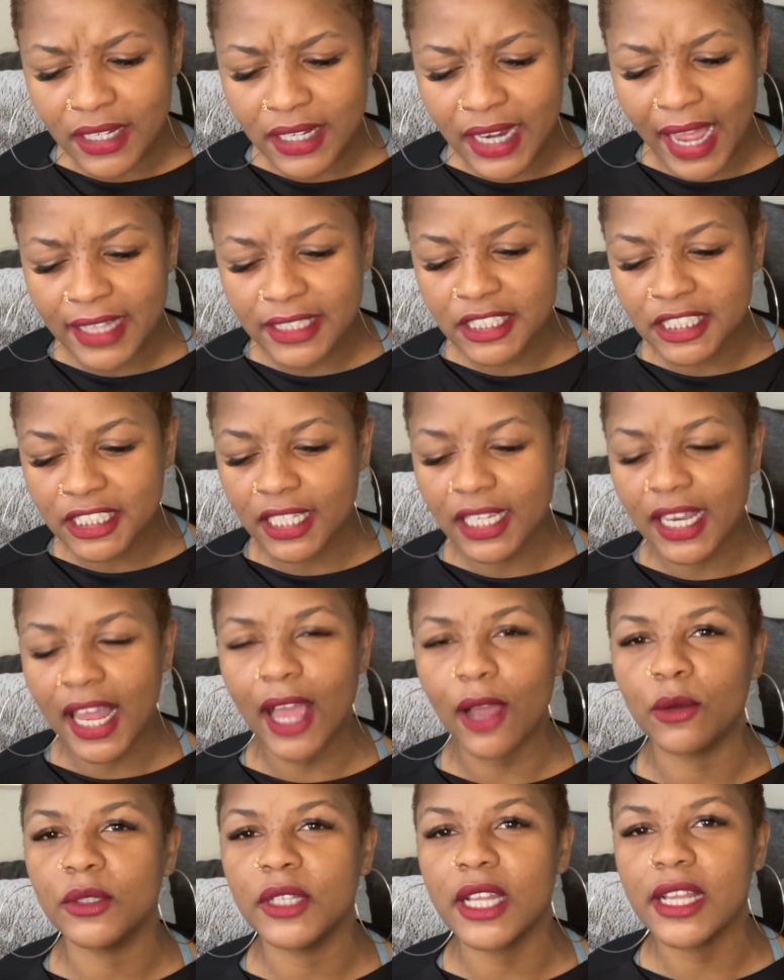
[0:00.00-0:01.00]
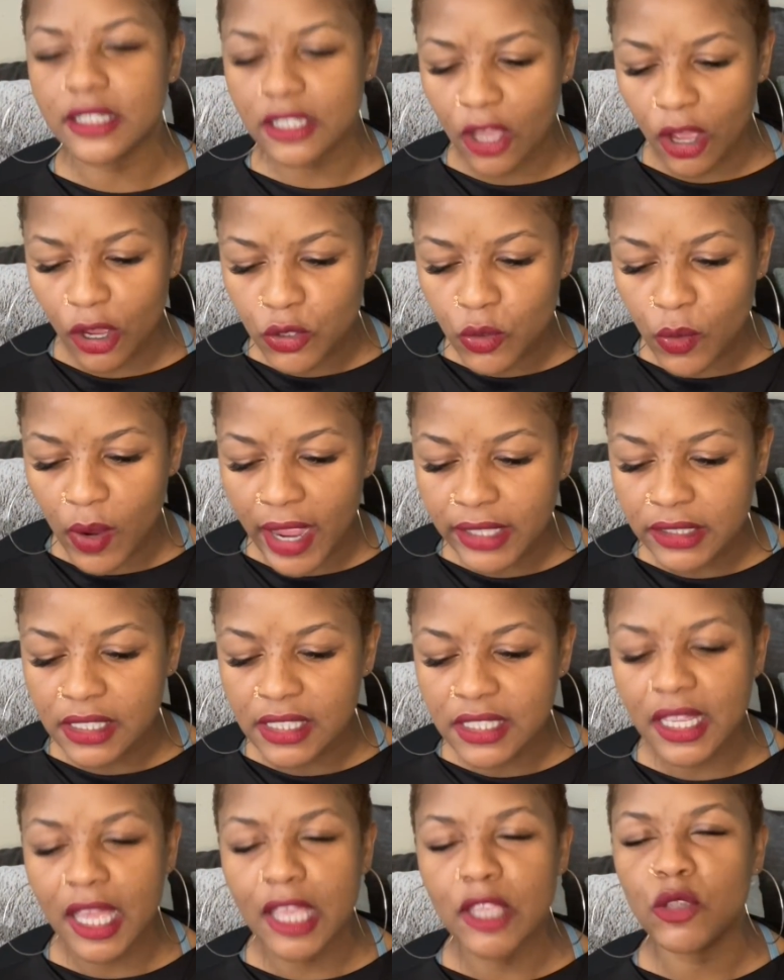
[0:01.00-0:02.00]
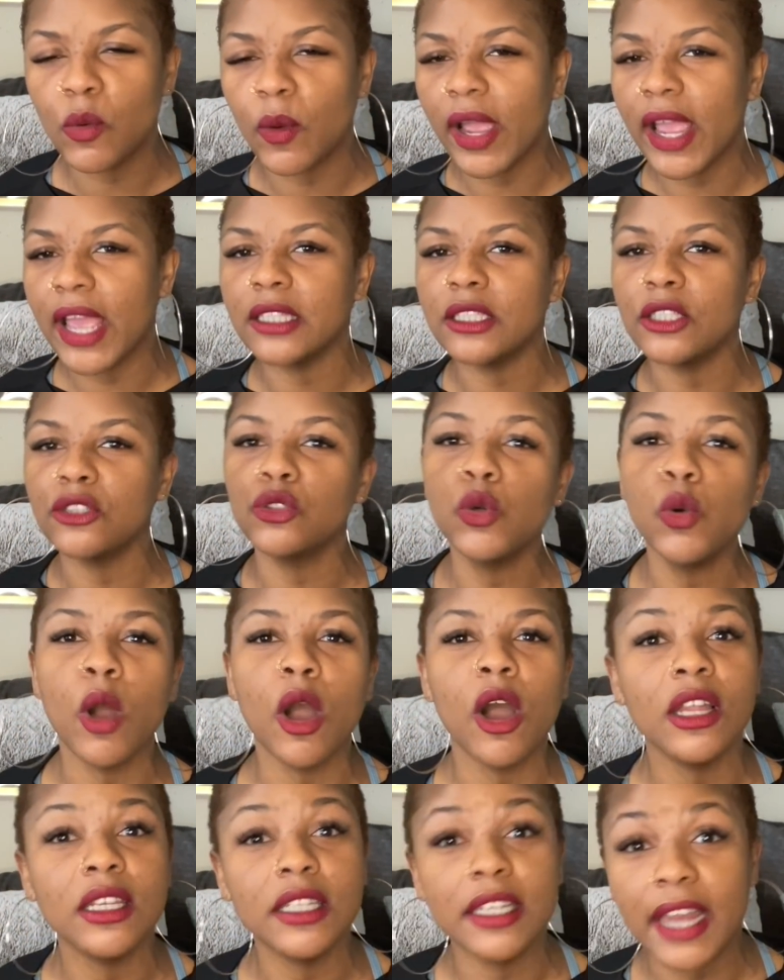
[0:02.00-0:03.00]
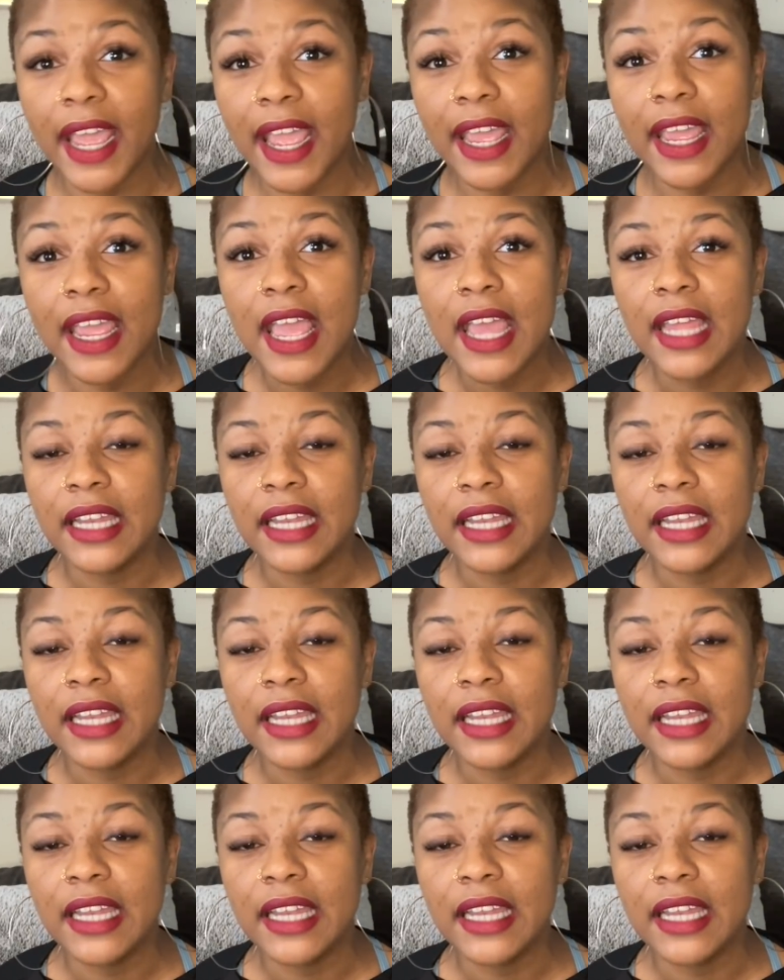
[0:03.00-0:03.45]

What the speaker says: Like, chill out. That's all you had to say. You ain't had to do all of that.